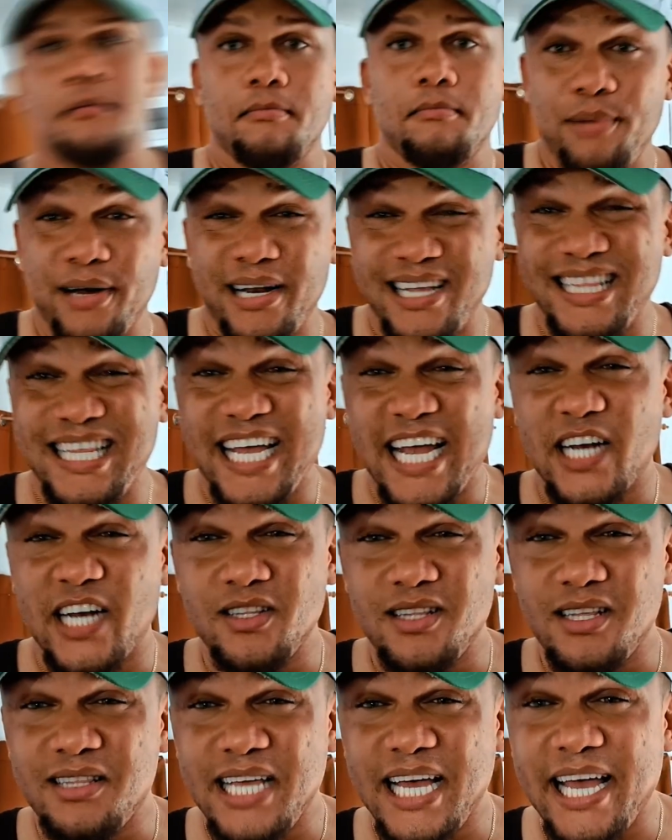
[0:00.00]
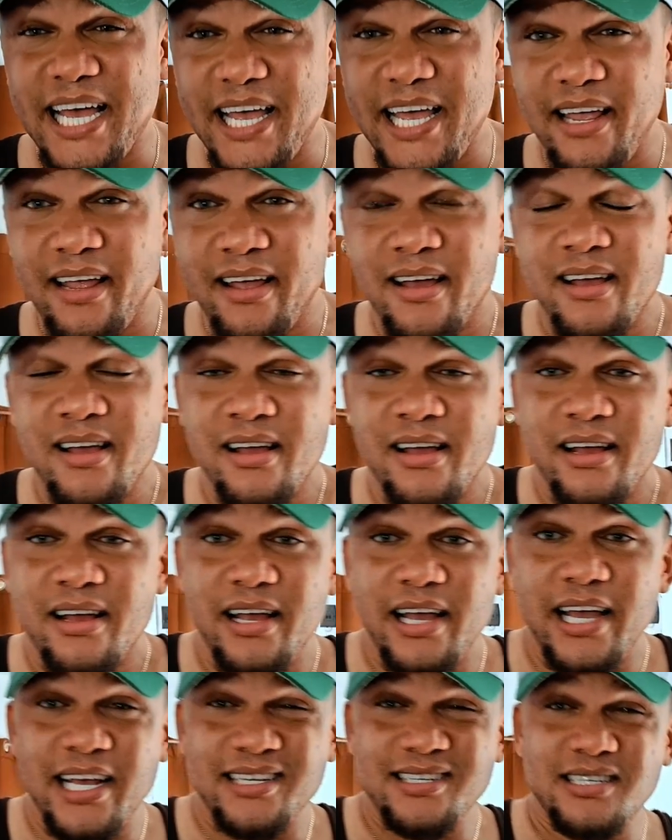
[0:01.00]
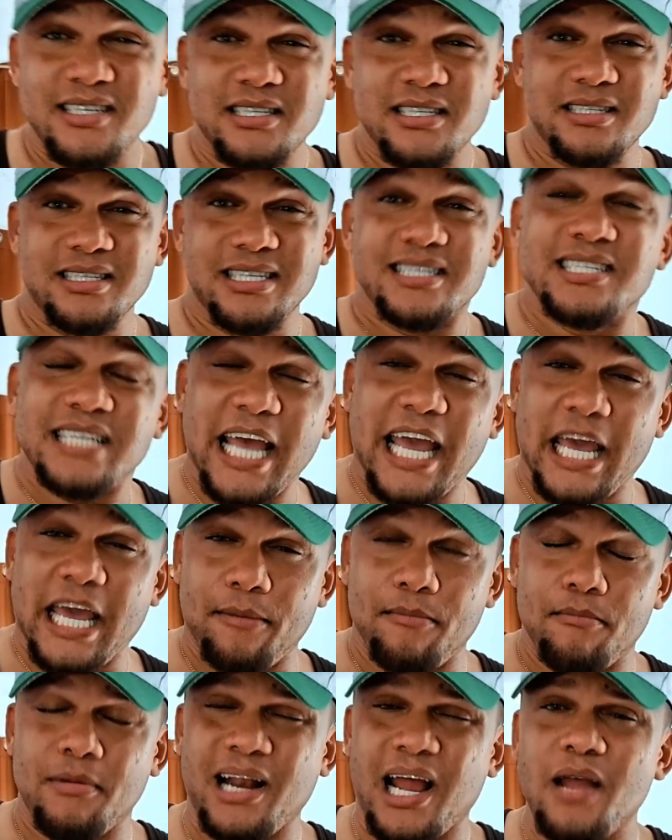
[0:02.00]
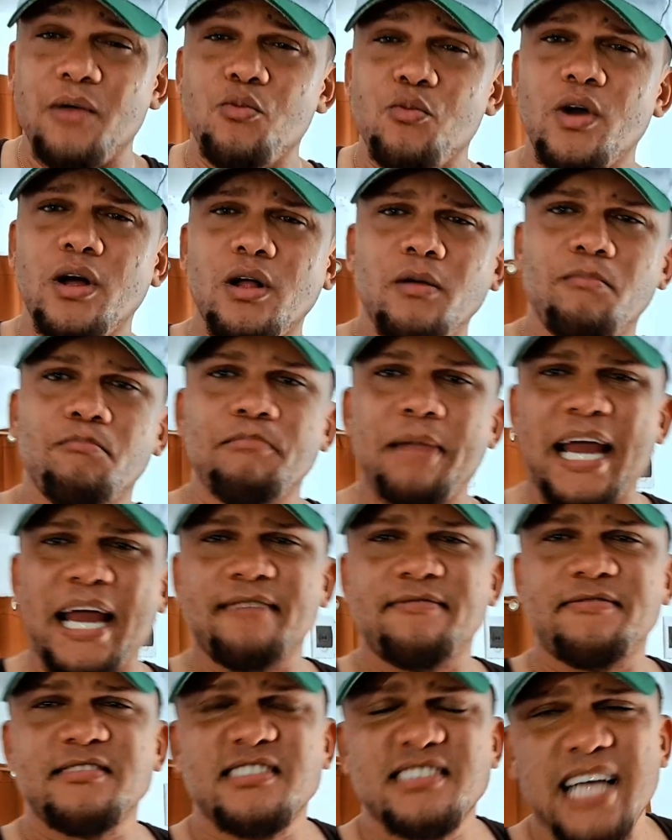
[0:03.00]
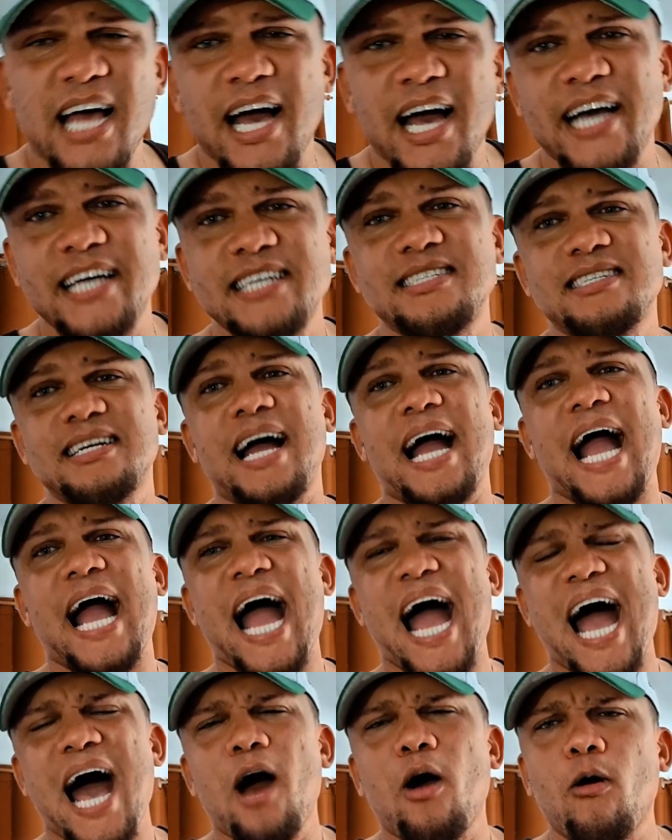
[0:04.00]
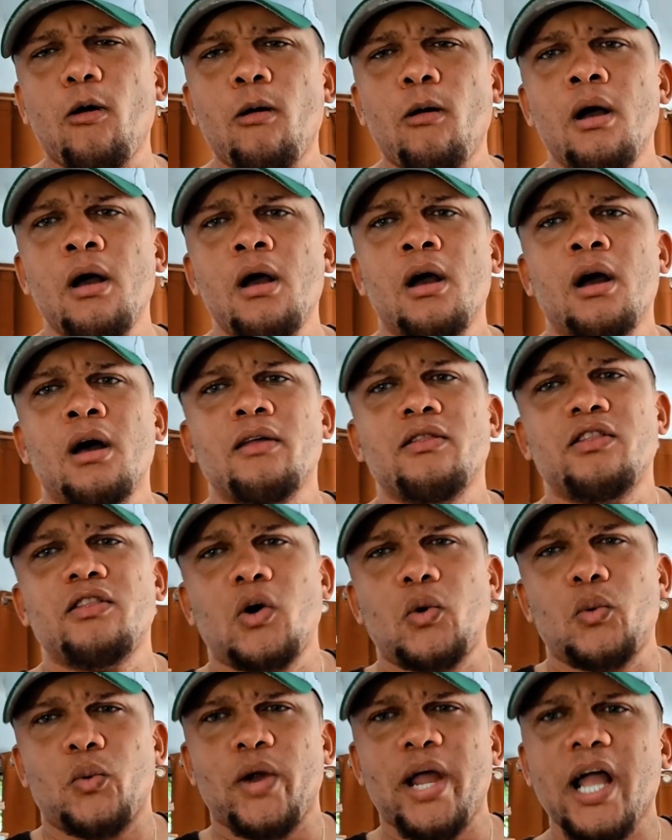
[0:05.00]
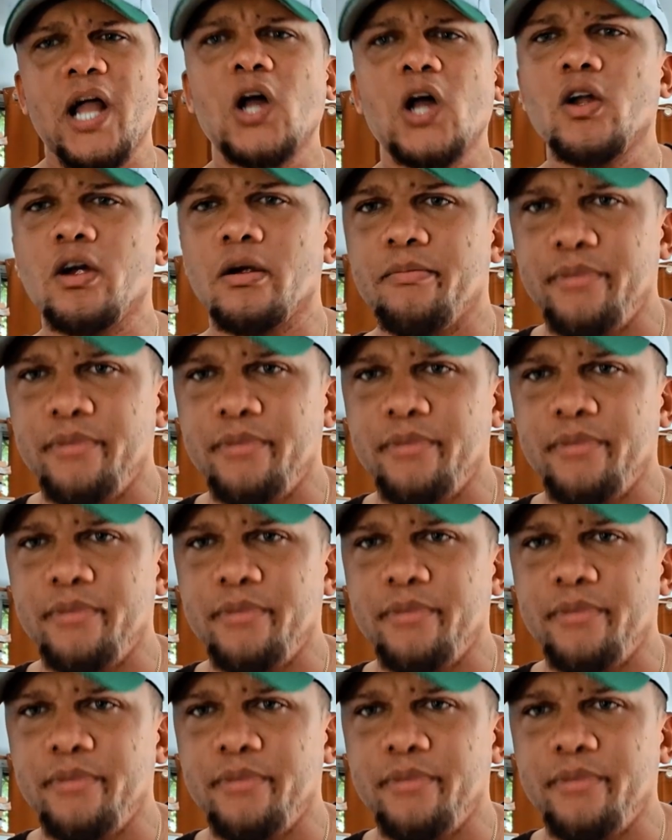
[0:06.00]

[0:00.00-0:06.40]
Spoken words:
but at the end of the day, it's the same. But I will emphasize how the regular